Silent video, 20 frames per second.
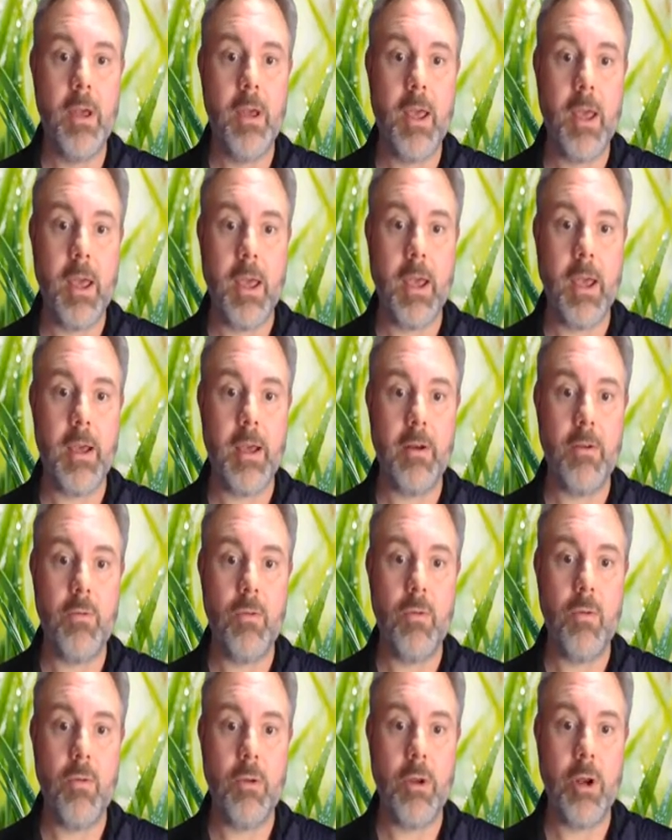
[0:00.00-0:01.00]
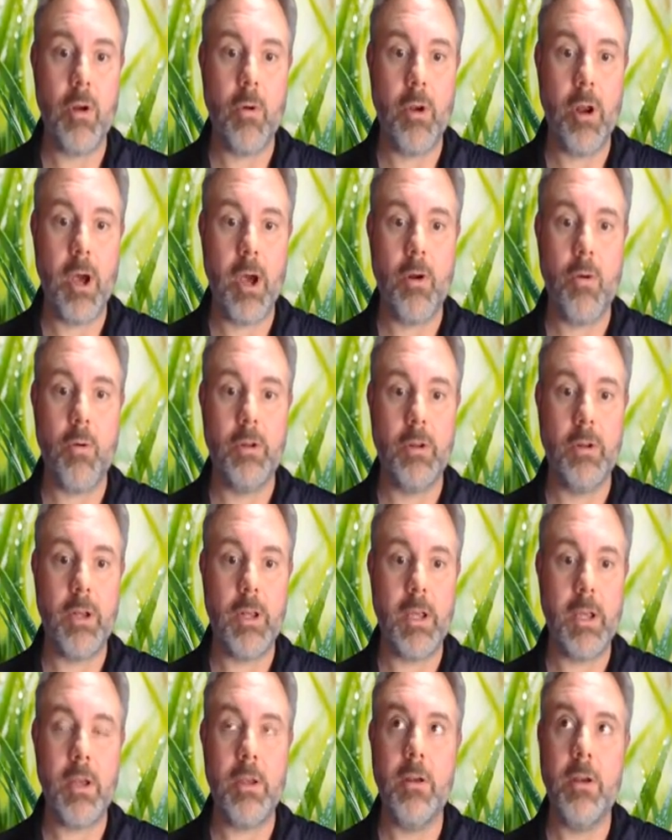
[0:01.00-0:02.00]
And, not
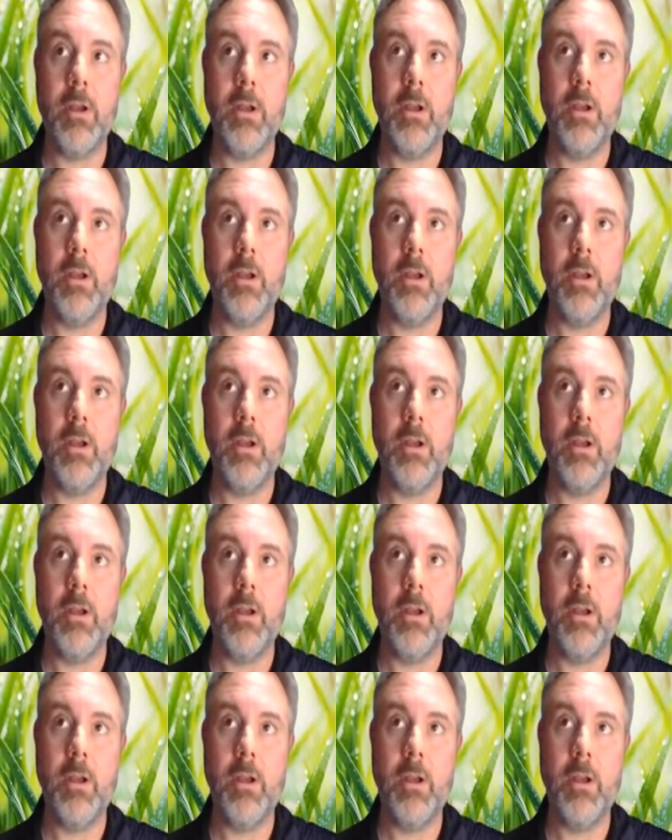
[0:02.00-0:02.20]
only